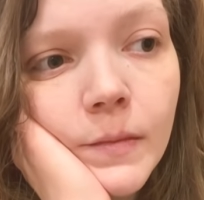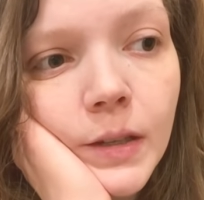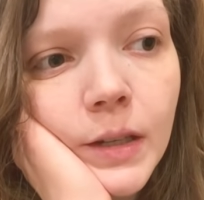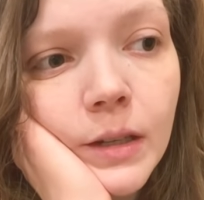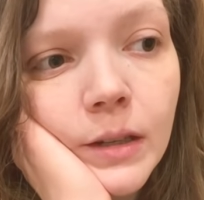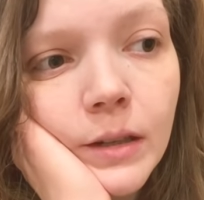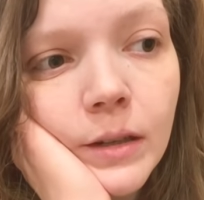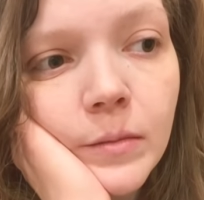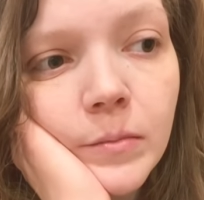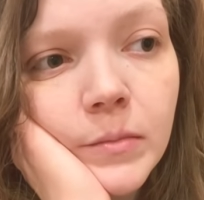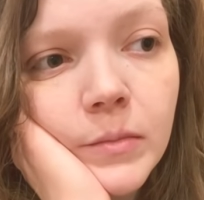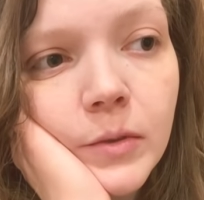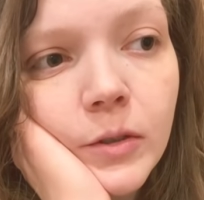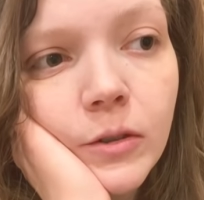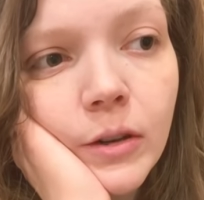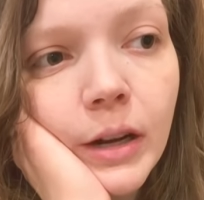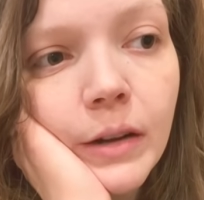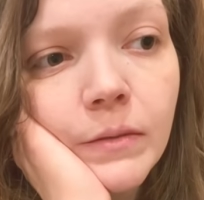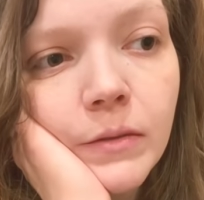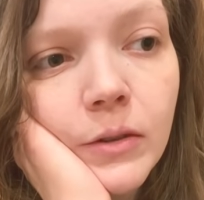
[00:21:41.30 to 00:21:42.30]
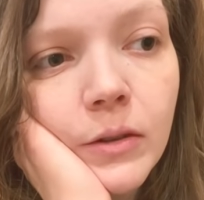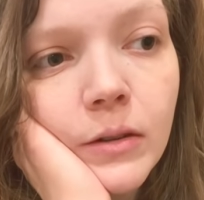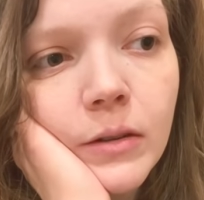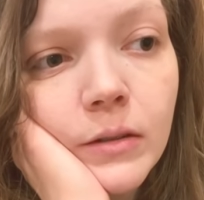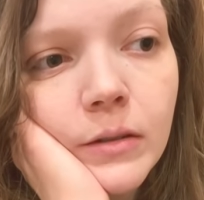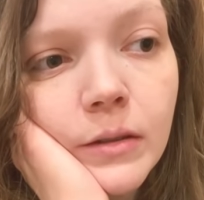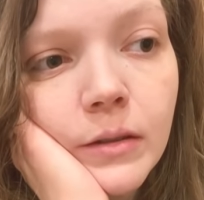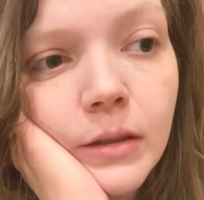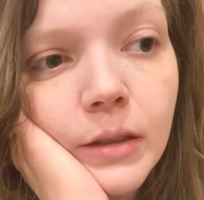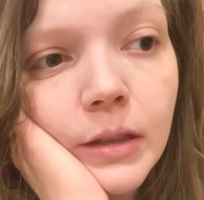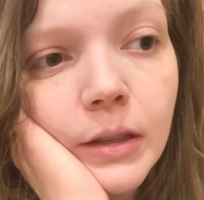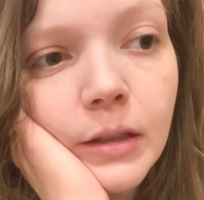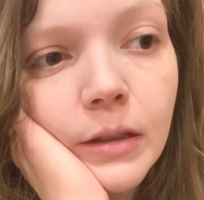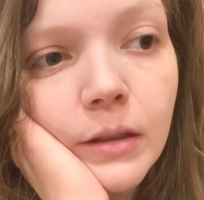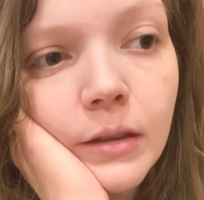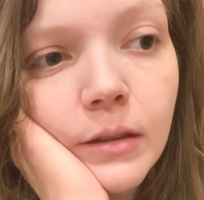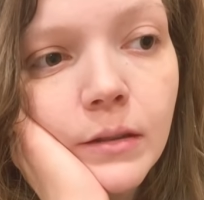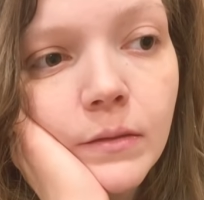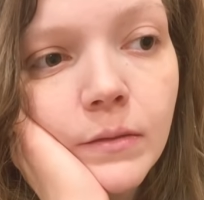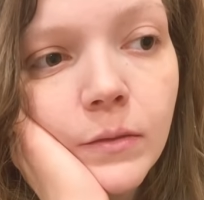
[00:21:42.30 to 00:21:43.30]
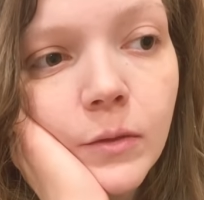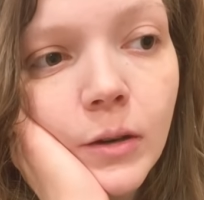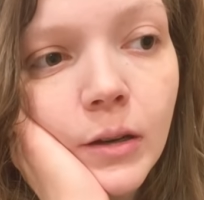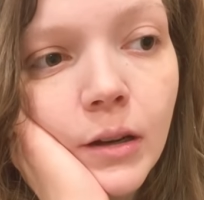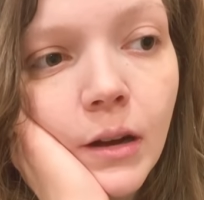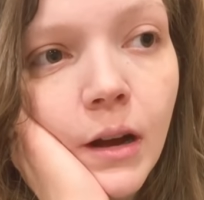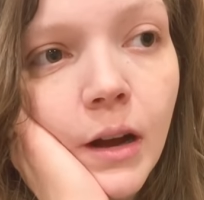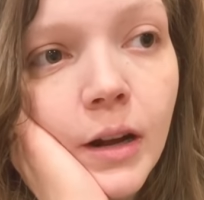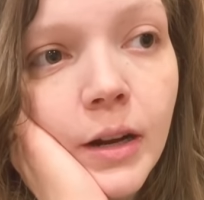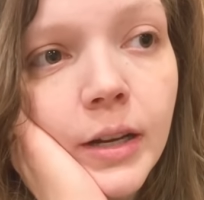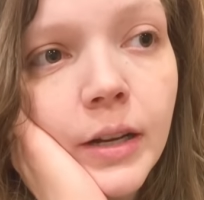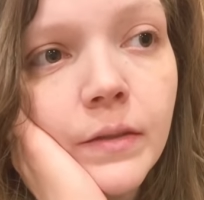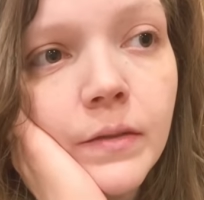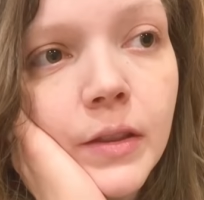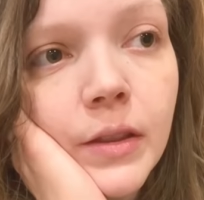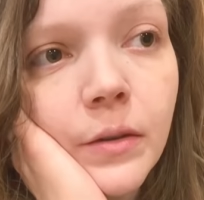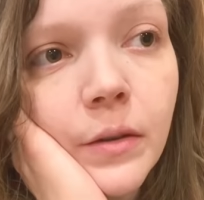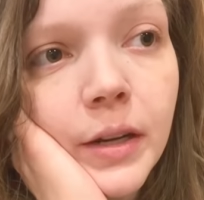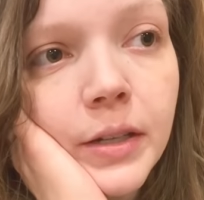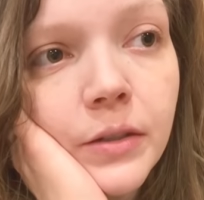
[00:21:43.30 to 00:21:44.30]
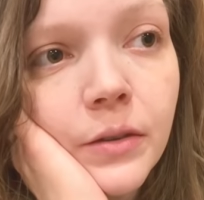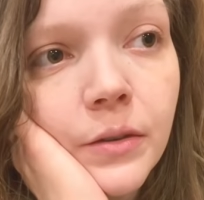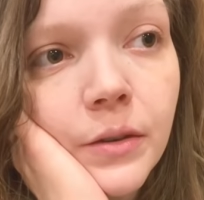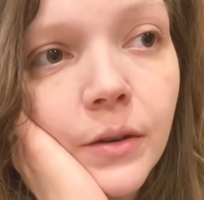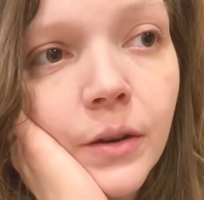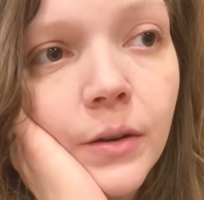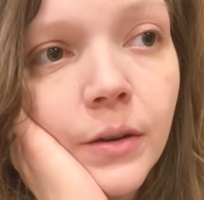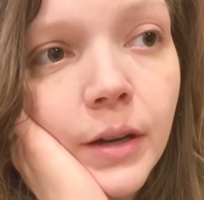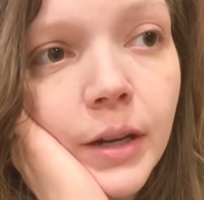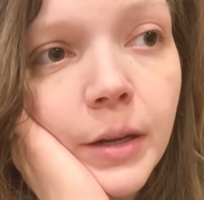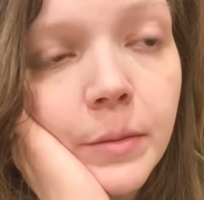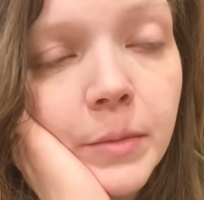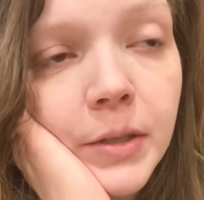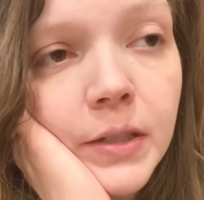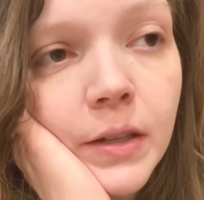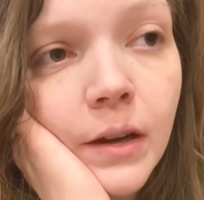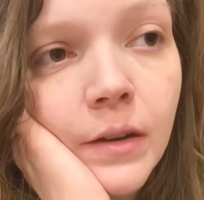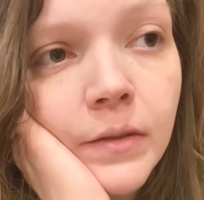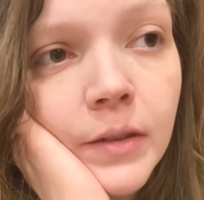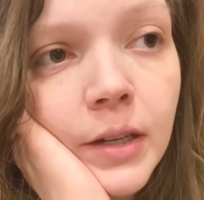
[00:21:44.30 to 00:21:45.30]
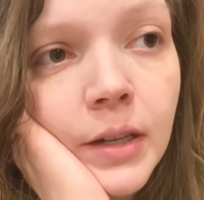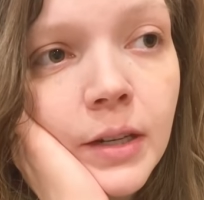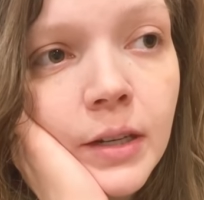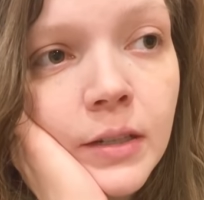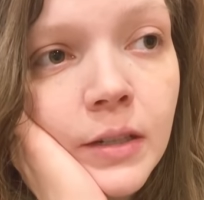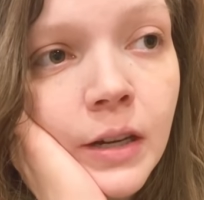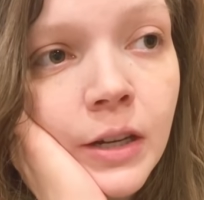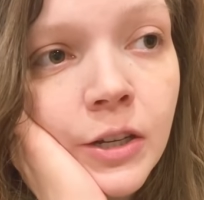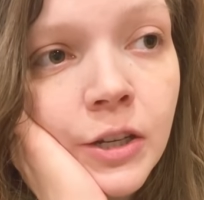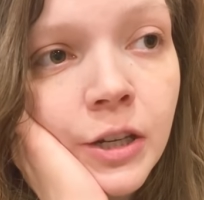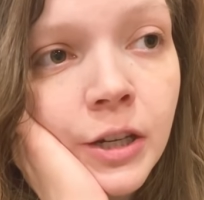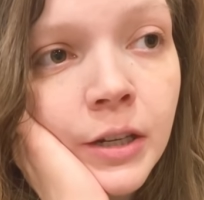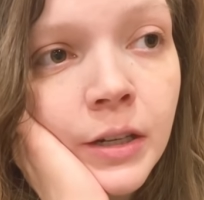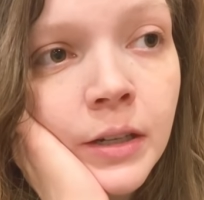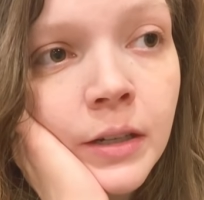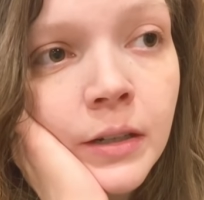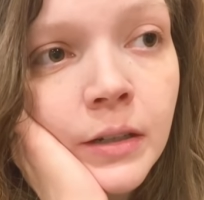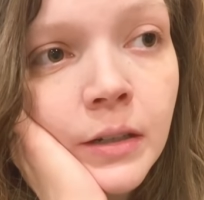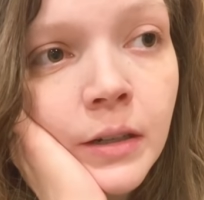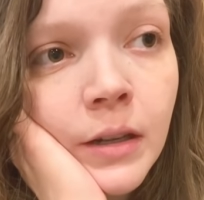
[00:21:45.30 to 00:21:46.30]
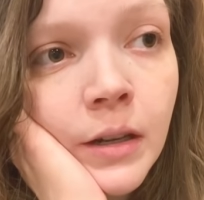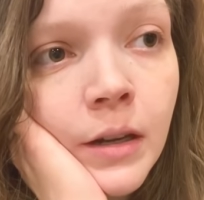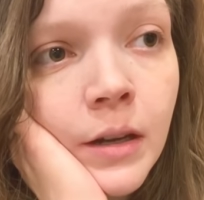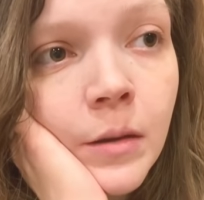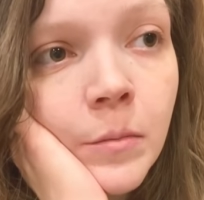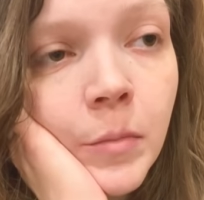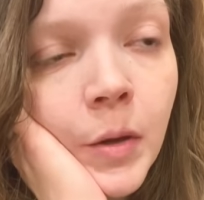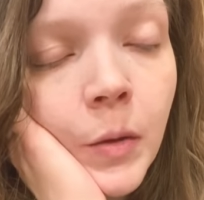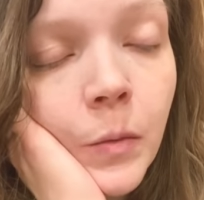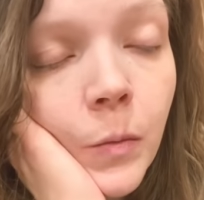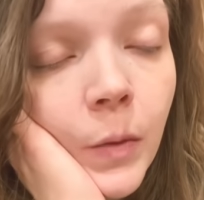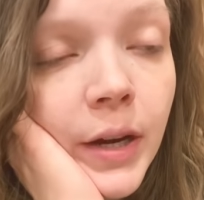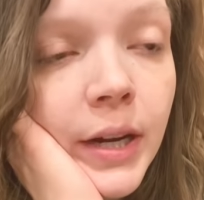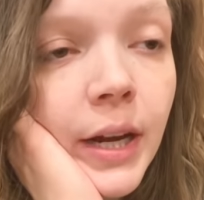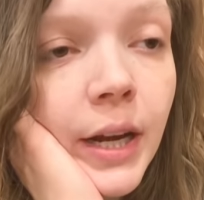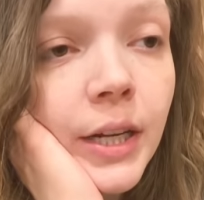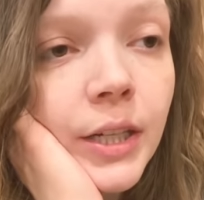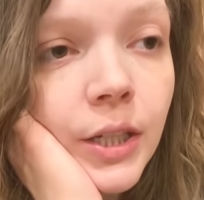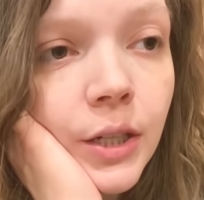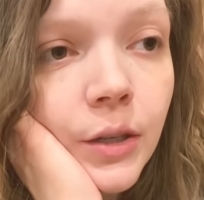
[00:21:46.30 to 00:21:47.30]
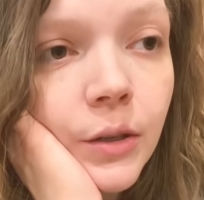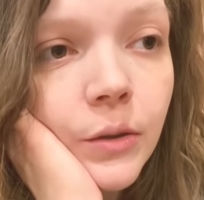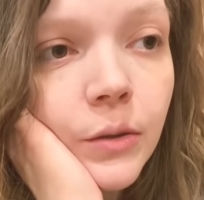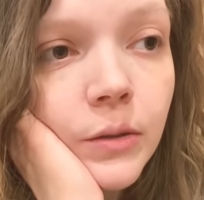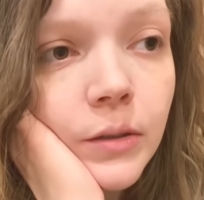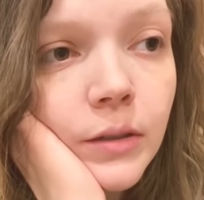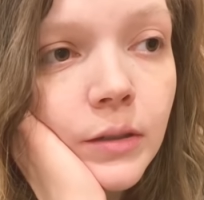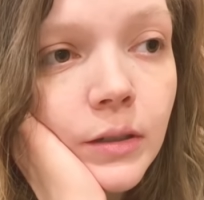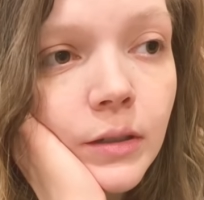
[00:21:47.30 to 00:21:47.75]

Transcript: and I'm grateful for God, even though I don't go to Him as often as I should. But when I do,